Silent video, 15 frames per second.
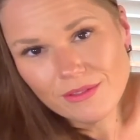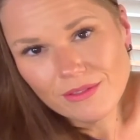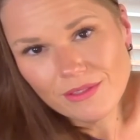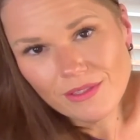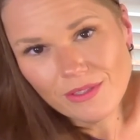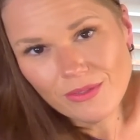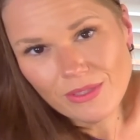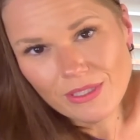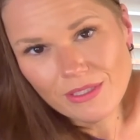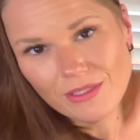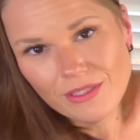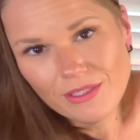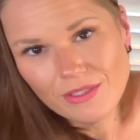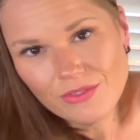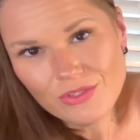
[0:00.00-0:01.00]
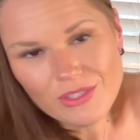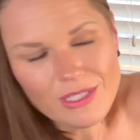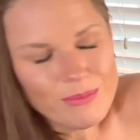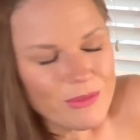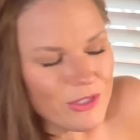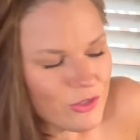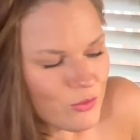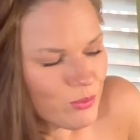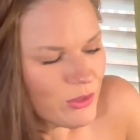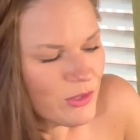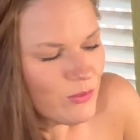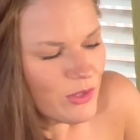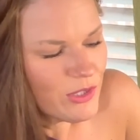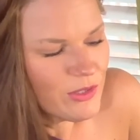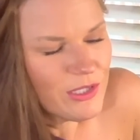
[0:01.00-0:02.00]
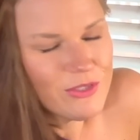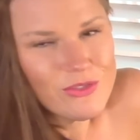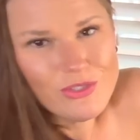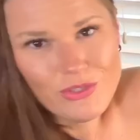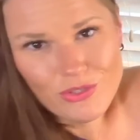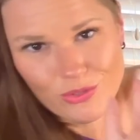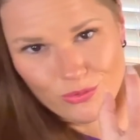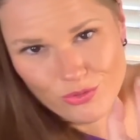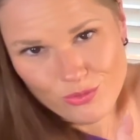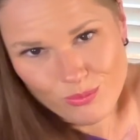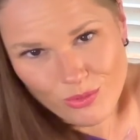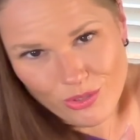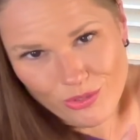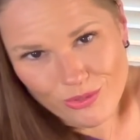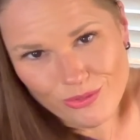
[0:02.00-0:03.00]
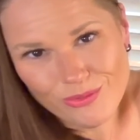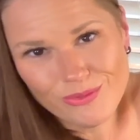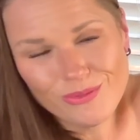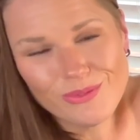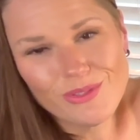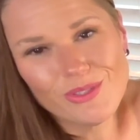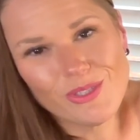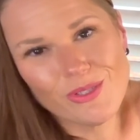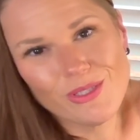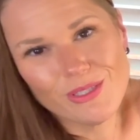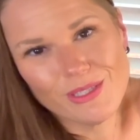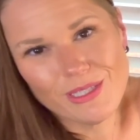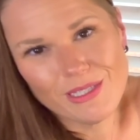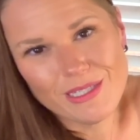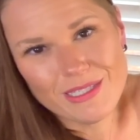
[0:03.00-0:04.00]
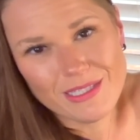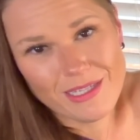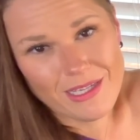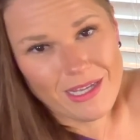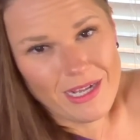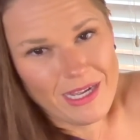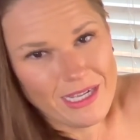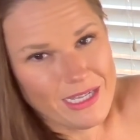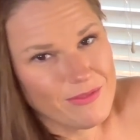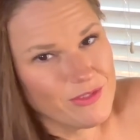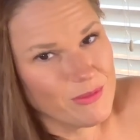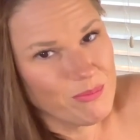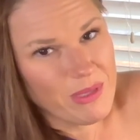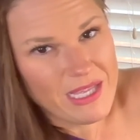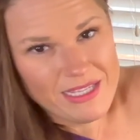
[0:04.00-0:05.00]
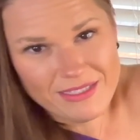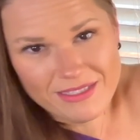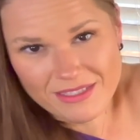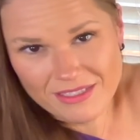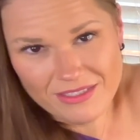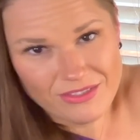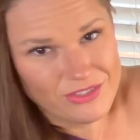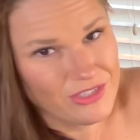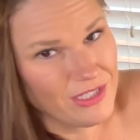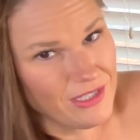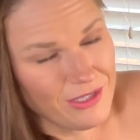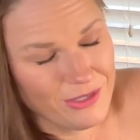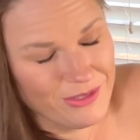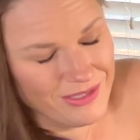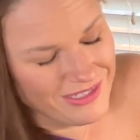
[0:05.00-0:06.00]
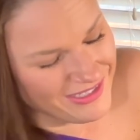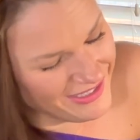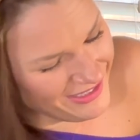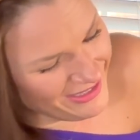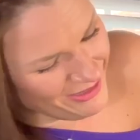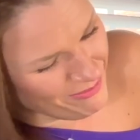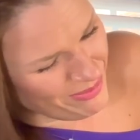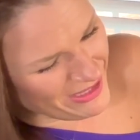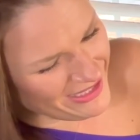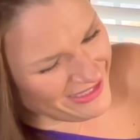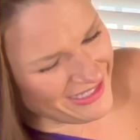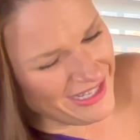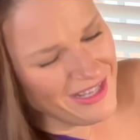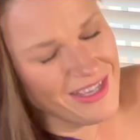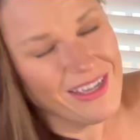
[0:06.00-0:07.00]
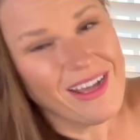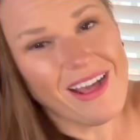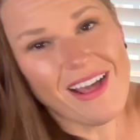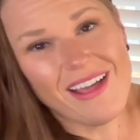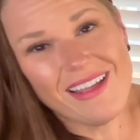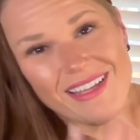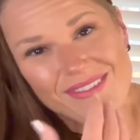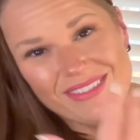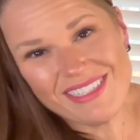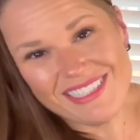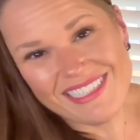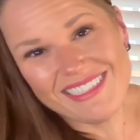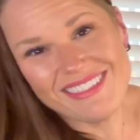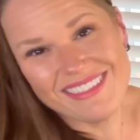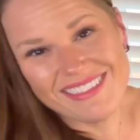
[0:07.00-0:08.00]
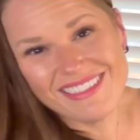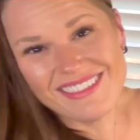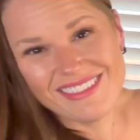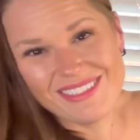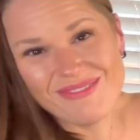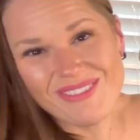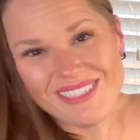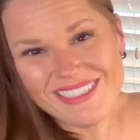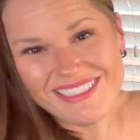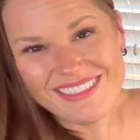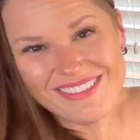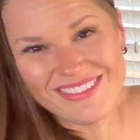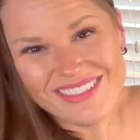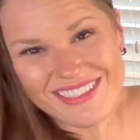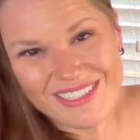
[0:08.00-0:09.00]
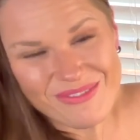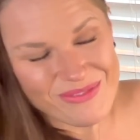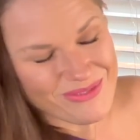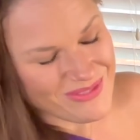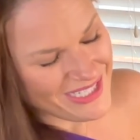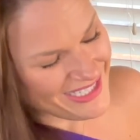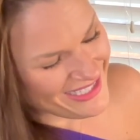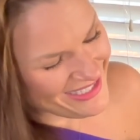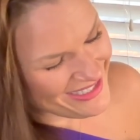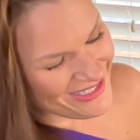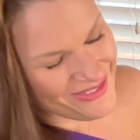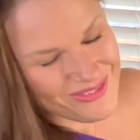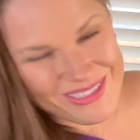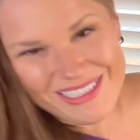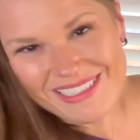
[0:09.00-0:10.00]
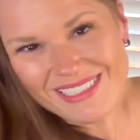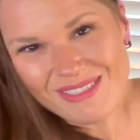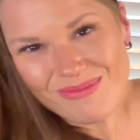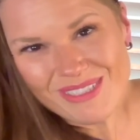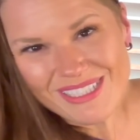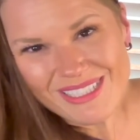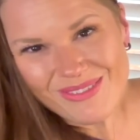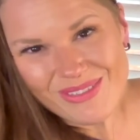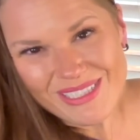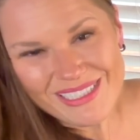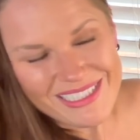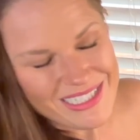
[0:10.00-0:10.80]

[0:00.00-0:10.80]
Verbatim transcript: I agree. So that might explain why your energy is so small. Currently, it's like, I have to pace this shit out. I haven't seen it. This is pretty interesting for me. This is really specific.